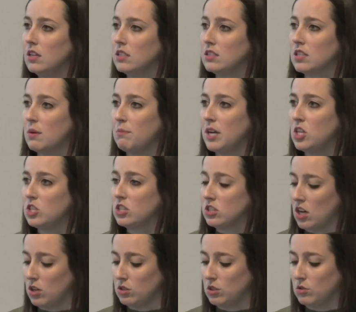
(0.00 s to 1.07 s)
Some patients
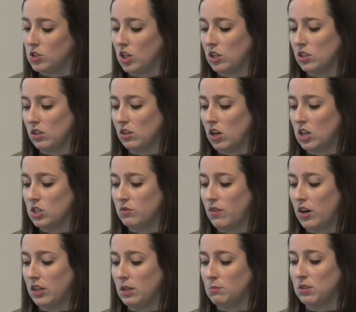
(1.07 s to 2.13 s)
also turn to large
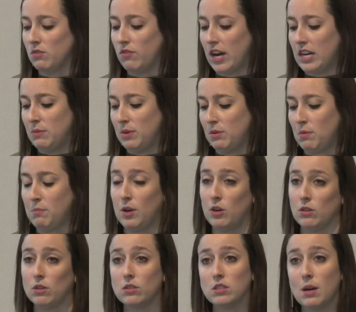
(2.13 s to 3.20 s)
volumes of vitamin and
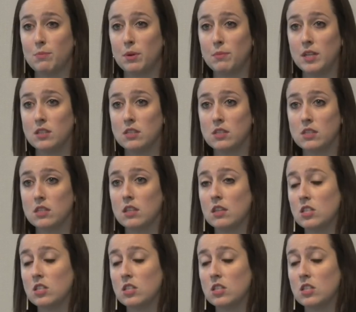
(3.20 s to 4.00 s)
mineral supplements.